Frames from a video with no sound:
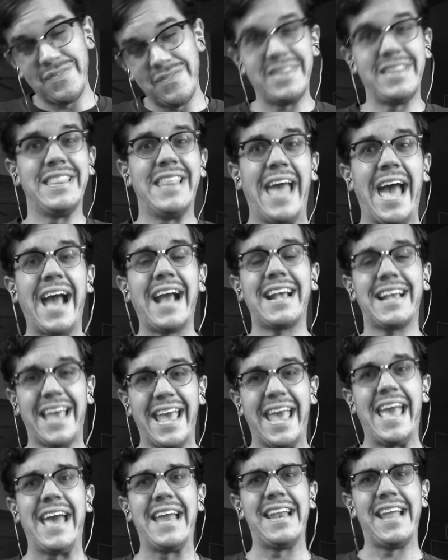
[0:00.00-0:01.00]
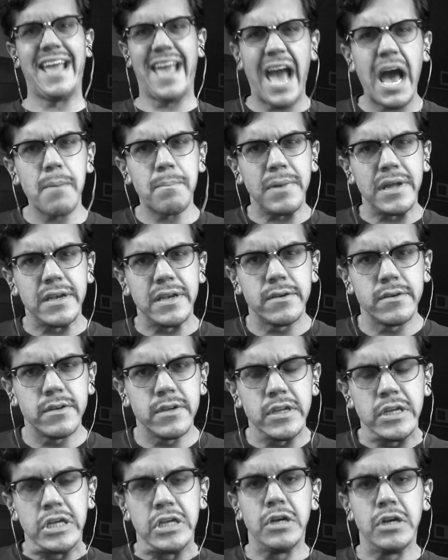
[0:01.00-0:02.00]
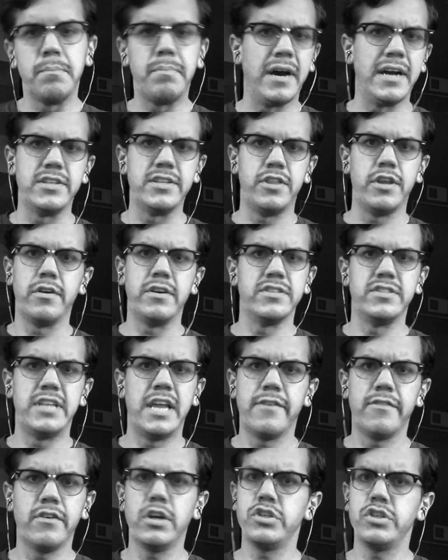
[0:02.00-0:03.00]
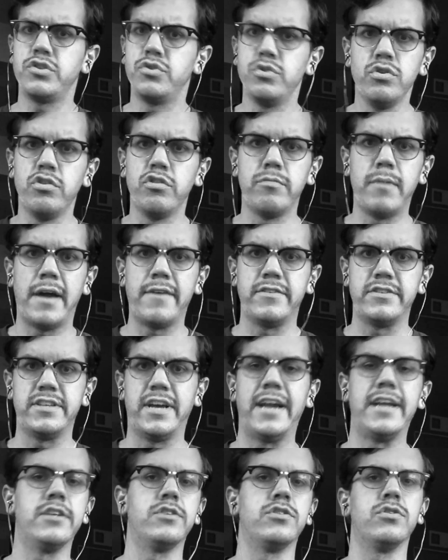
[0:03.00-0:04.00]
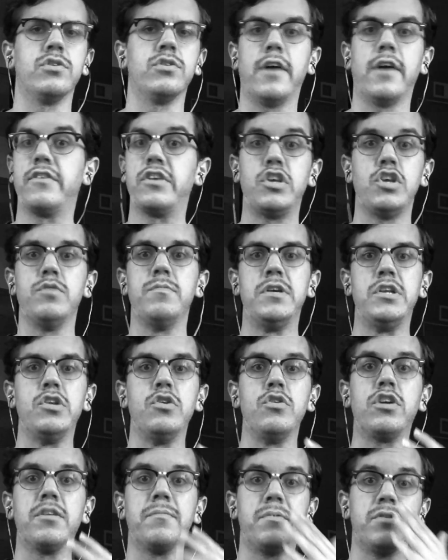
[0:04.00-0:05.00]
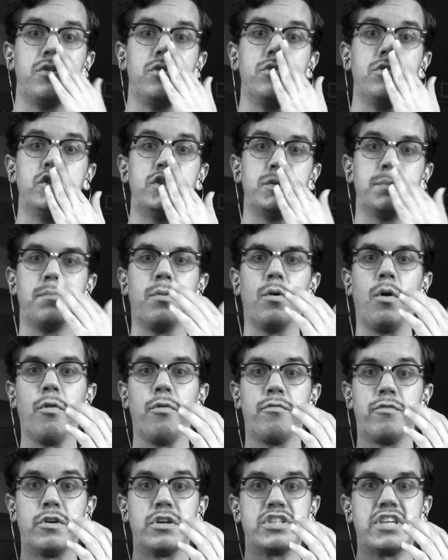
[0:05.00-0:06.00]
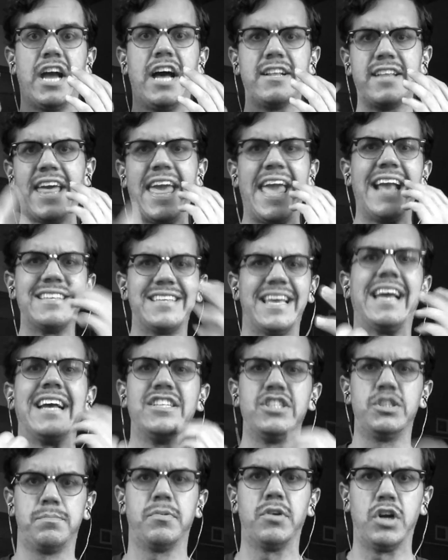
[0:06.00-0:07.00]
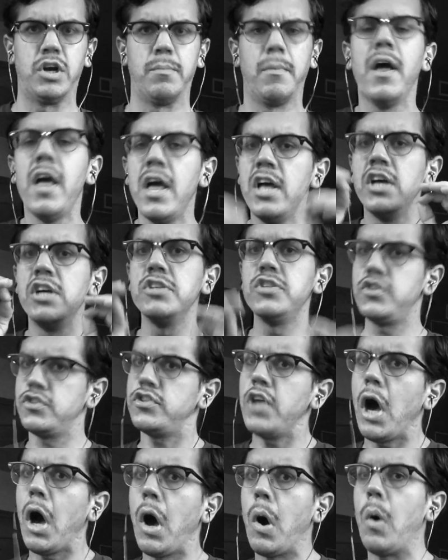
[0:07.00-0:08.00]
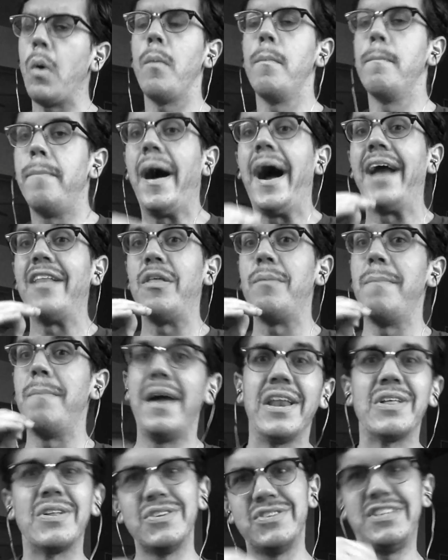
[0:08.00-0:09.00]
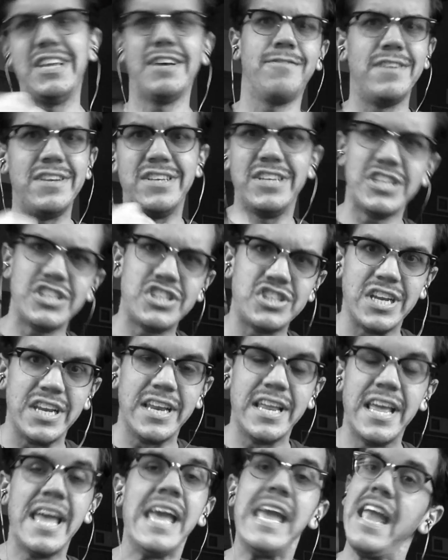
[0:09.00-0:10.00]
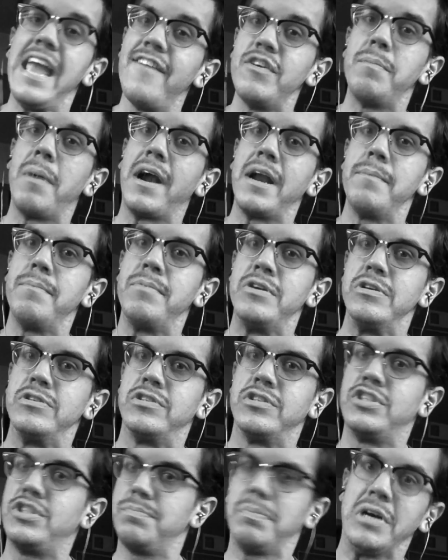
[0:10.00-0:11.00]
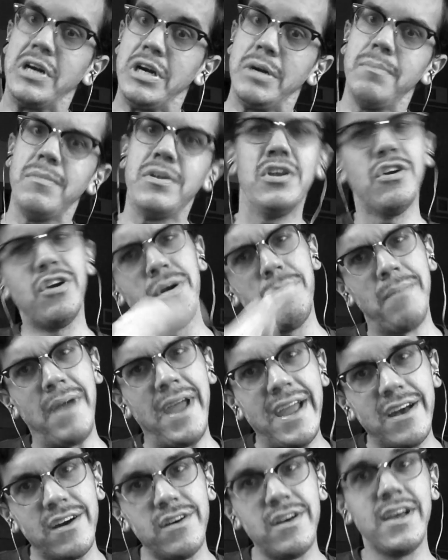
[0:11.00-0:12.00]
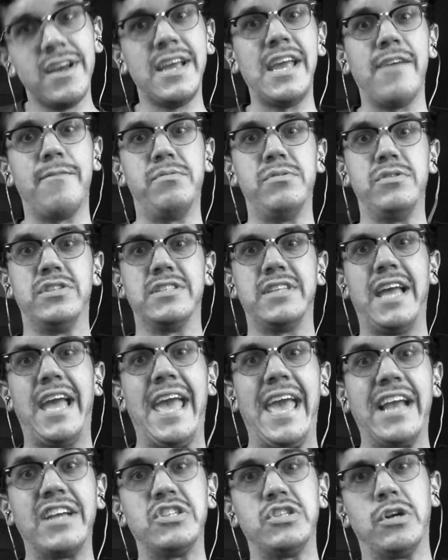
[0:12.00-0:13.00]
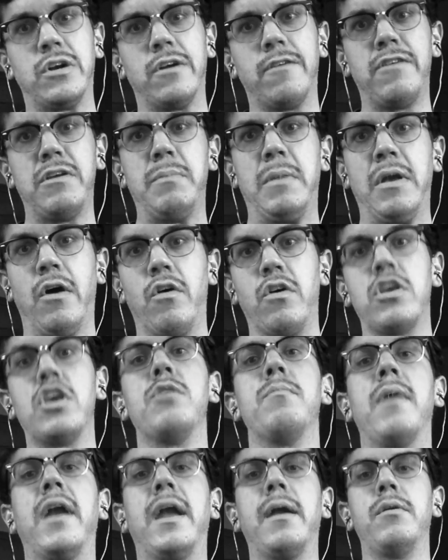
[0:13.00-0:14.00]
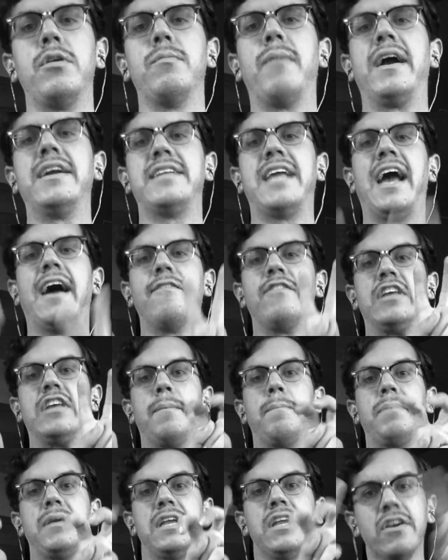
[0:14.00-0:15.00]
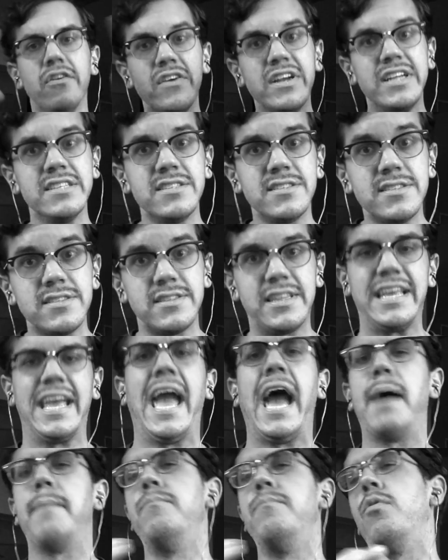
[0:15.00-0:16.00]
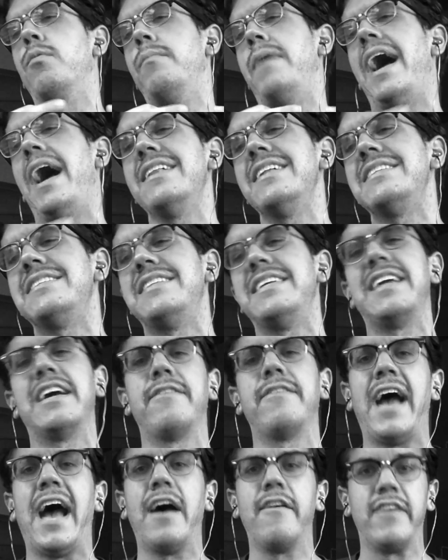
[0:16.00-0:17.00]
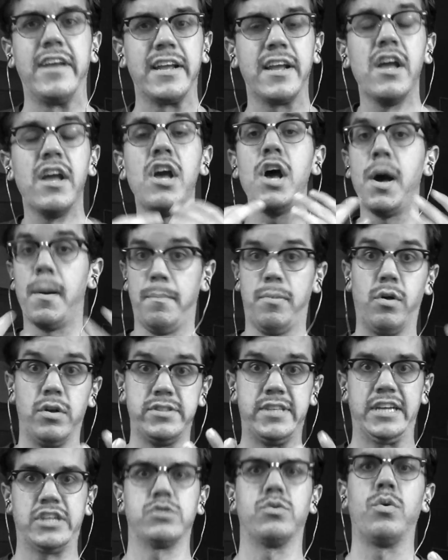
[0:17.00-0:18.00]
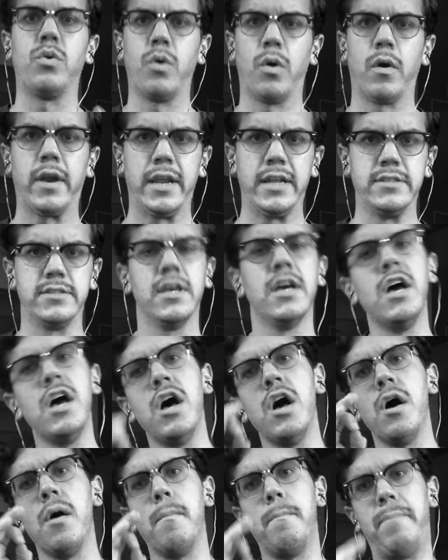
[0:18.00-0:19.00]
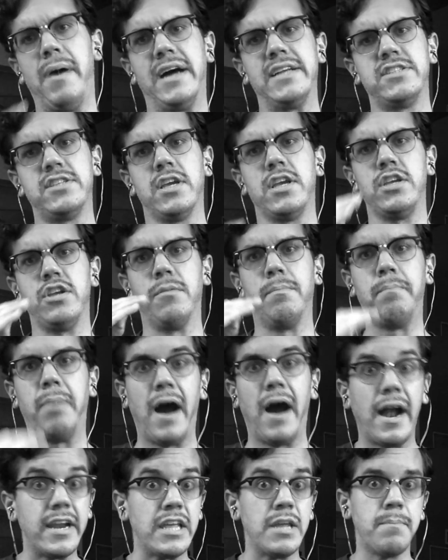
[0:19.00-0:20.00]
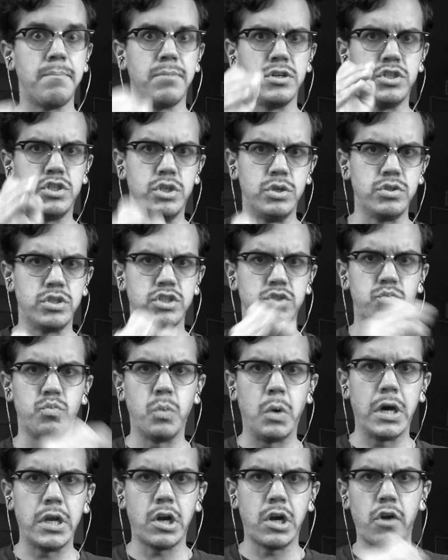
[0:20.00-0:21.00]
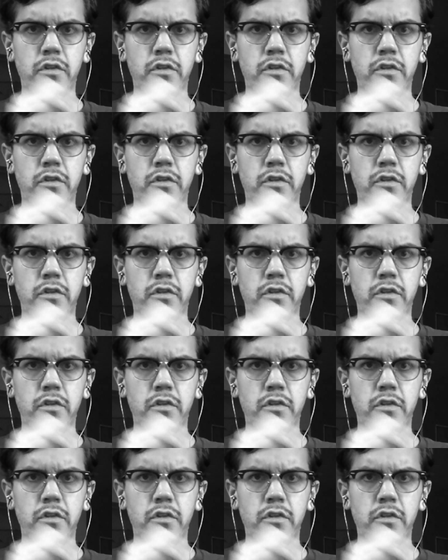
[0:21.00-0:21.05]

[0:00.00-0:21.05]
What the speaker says: that can happen. But there is never a true hermaphrodite of a human who could produce both fertile eggs and sperm. So, by the medical definition, if your body produces sperm, you're a male. If it produces eggs, you're a female. You might have the appearance, the abnormality of having both sexual organs, but your body produces one or